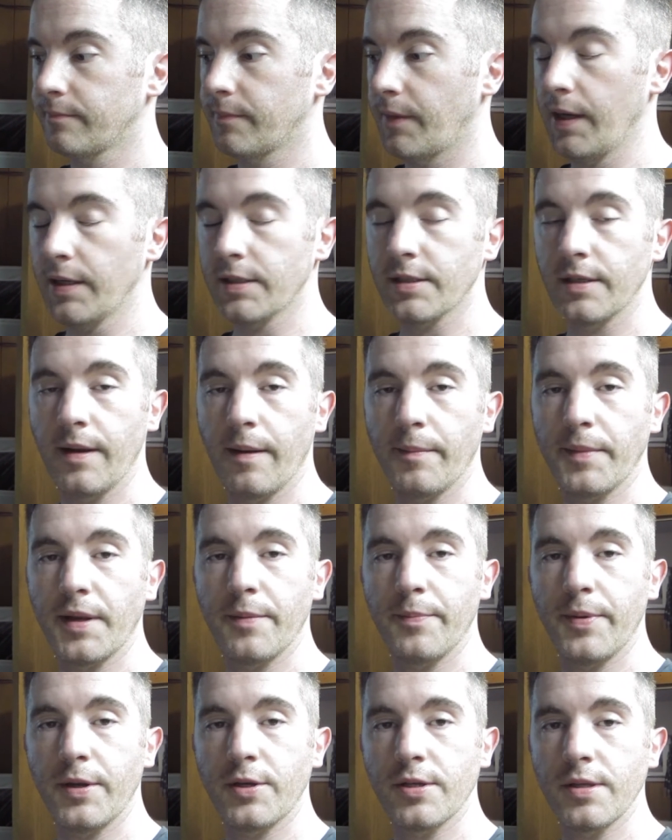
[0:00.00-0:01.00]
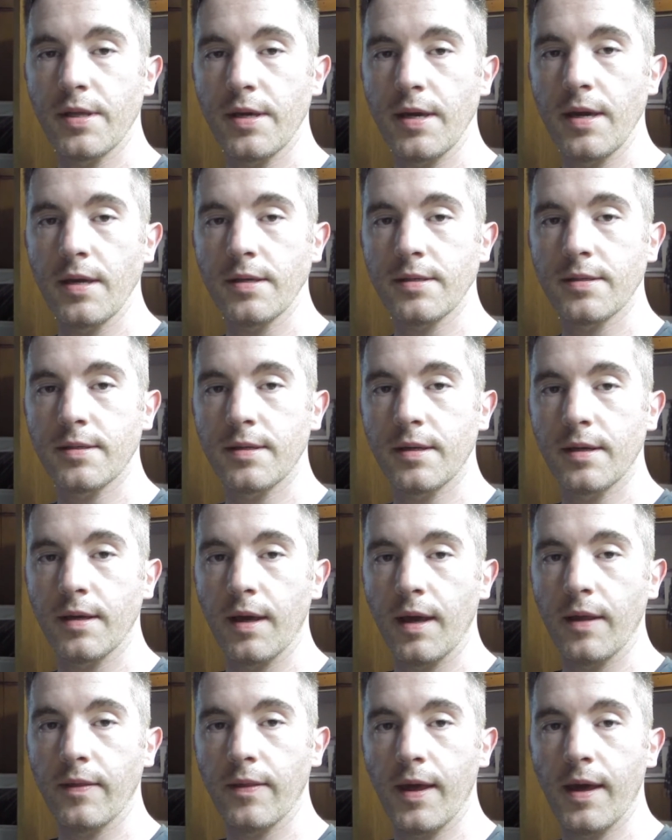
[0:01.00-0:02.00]
Yeah, so now I'm gonna pitch the yeast,
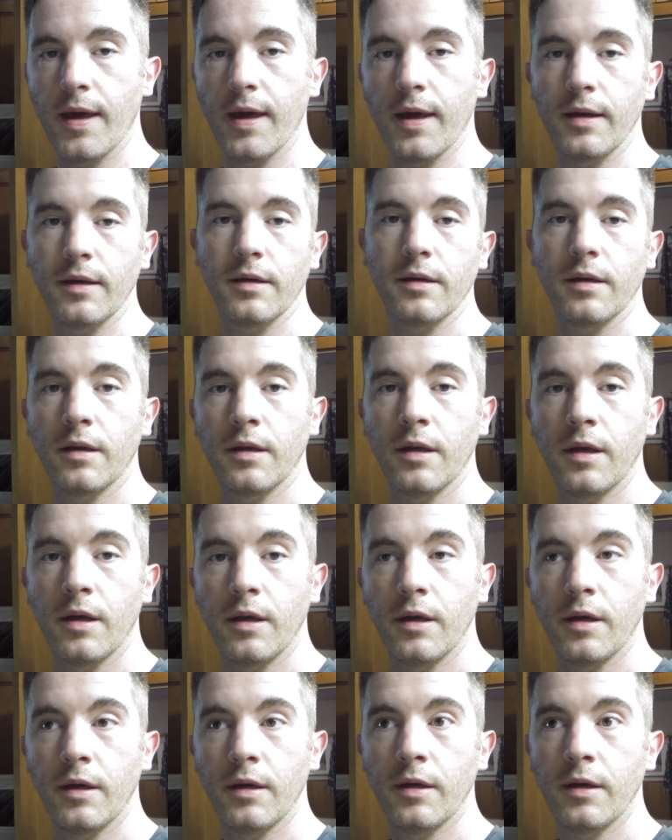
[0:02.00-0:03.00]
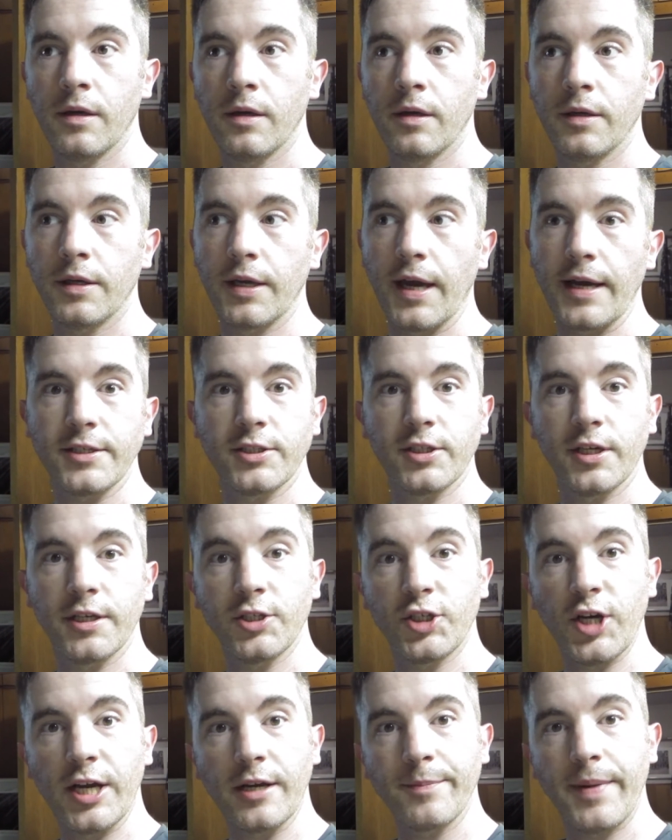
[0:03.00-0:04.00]
and then you guys can
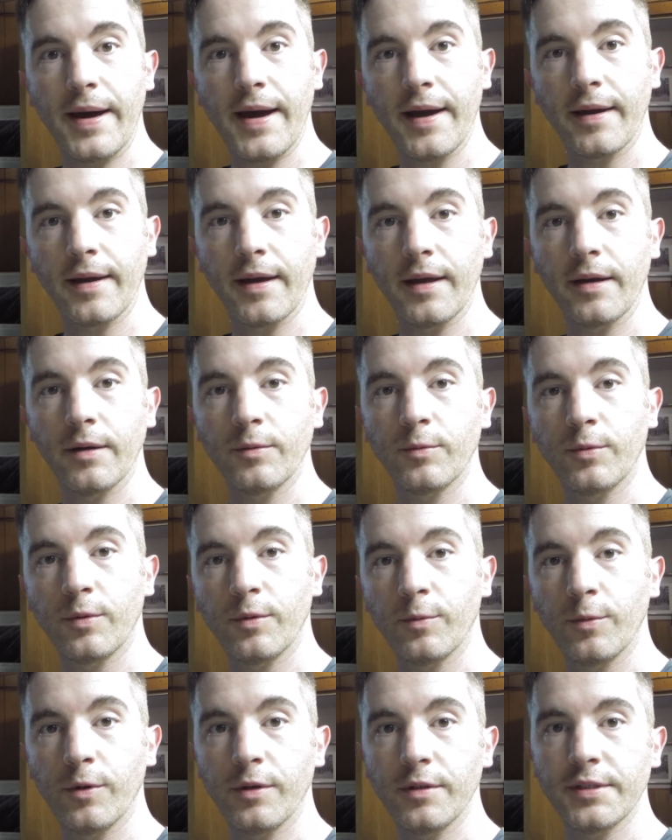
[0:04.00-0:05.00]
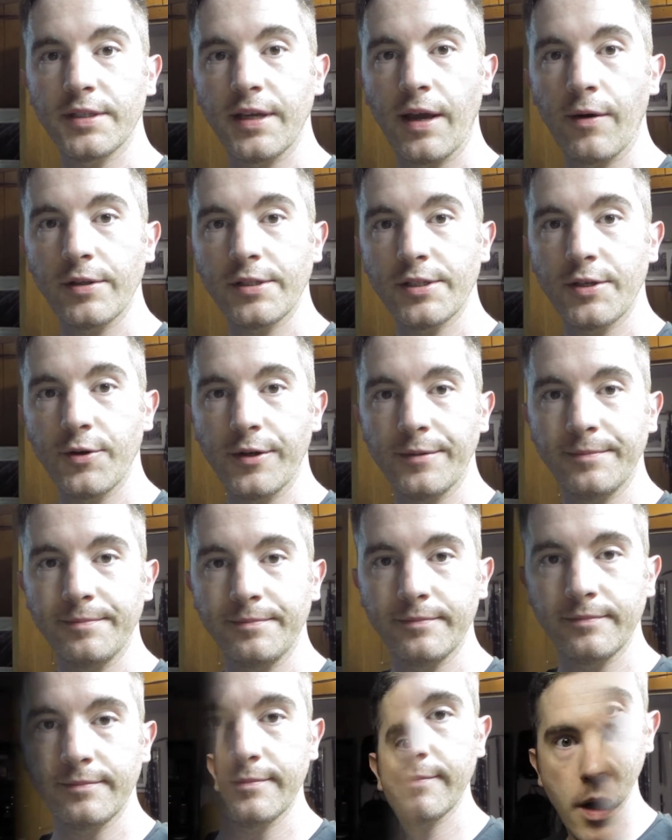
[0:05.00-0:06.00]
check back and we'll see how it's doing.
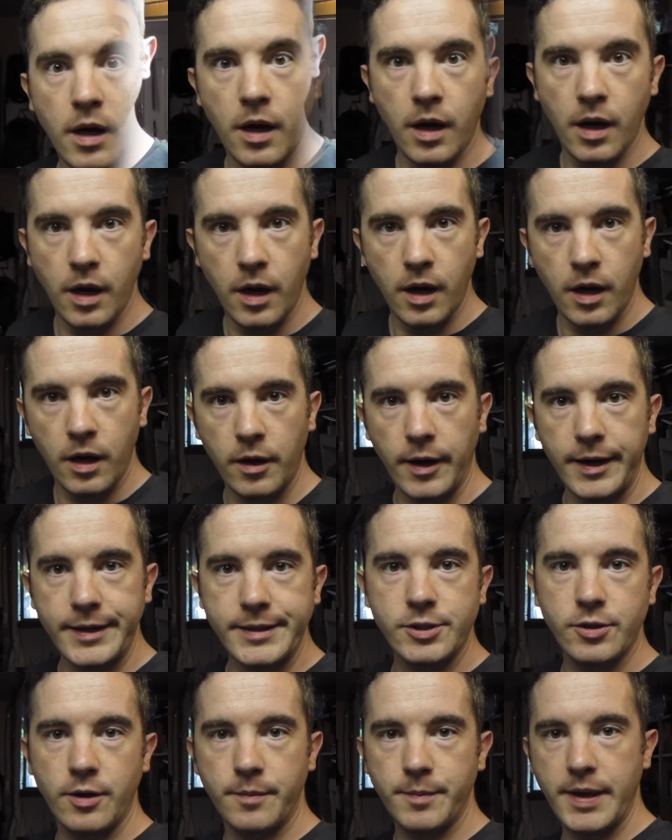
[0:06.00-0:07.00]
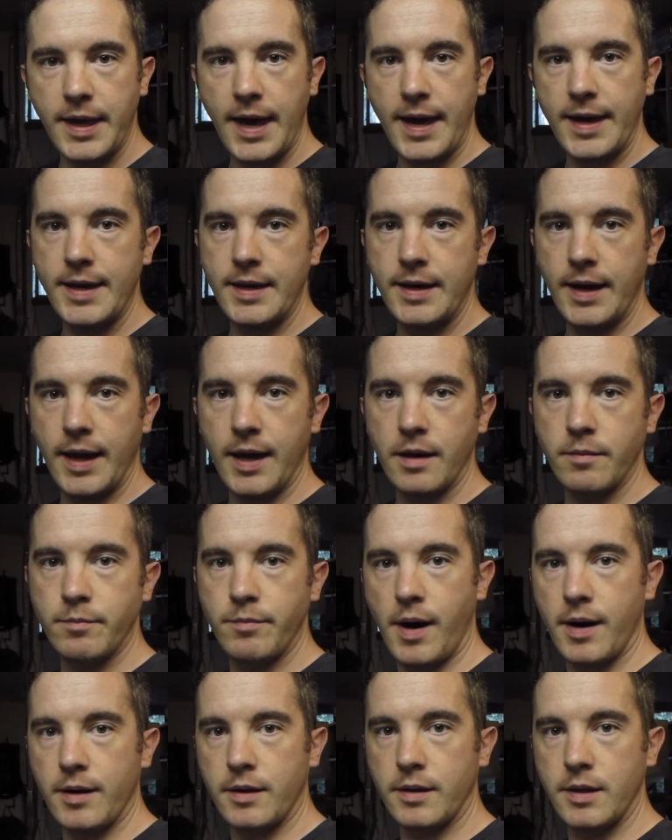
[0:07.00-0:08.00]
All right, so I'm kegging and
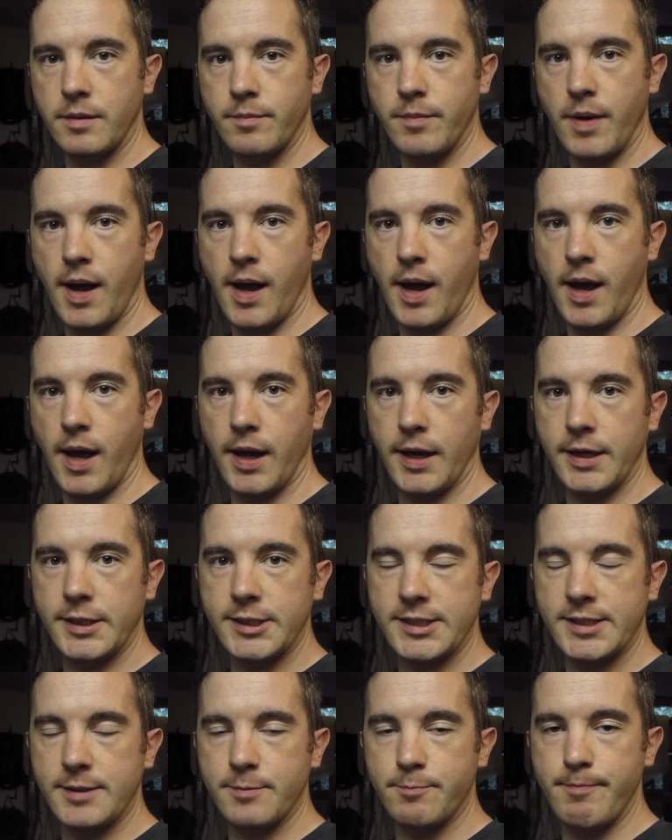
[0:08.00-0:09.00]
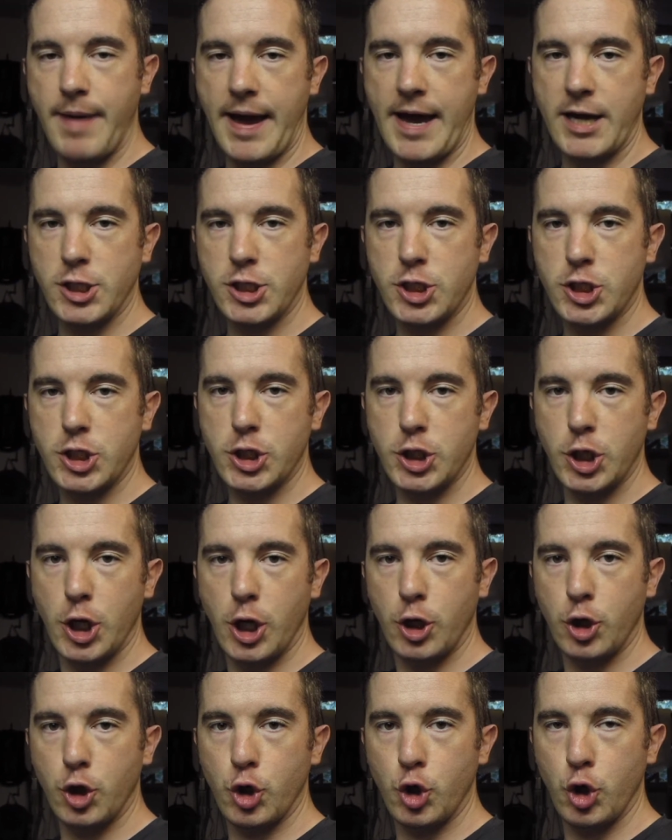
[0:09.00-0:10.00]
bottling my SMaSH
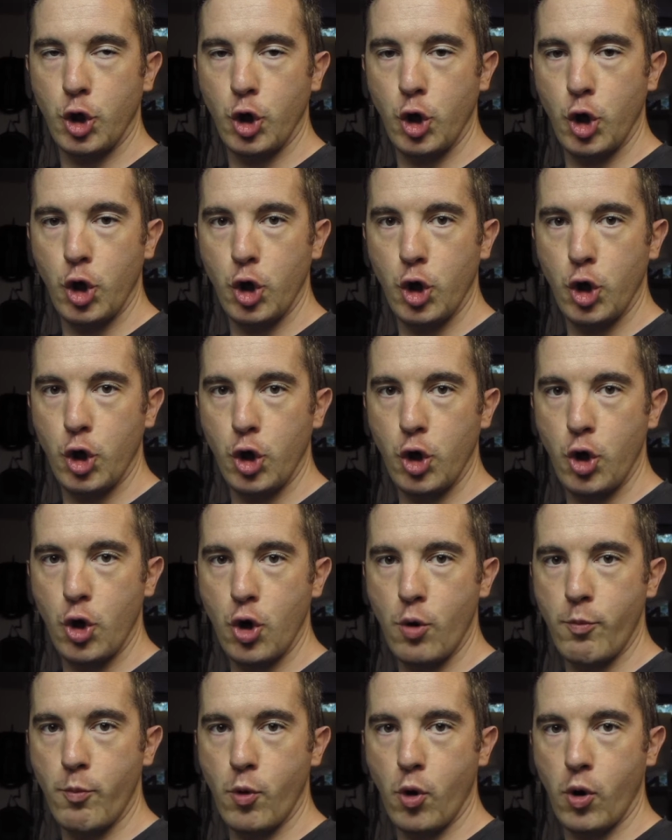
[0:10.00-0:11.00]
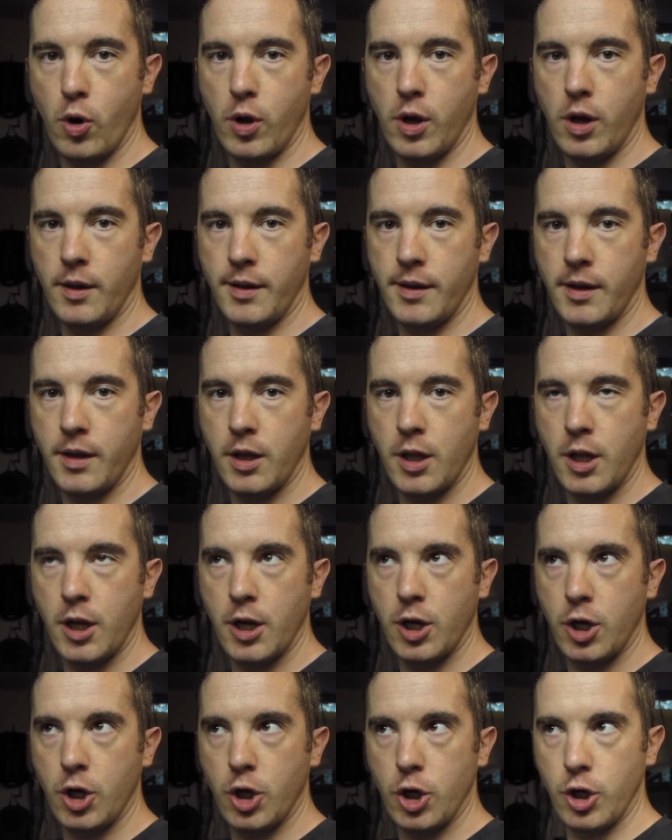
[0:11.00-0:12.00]
no boil,
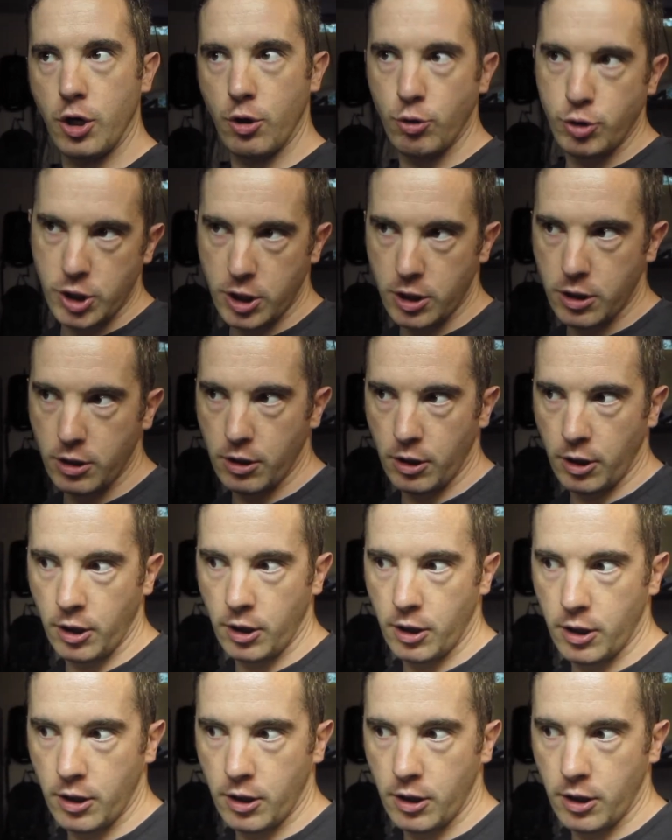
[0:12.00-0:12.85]
no chill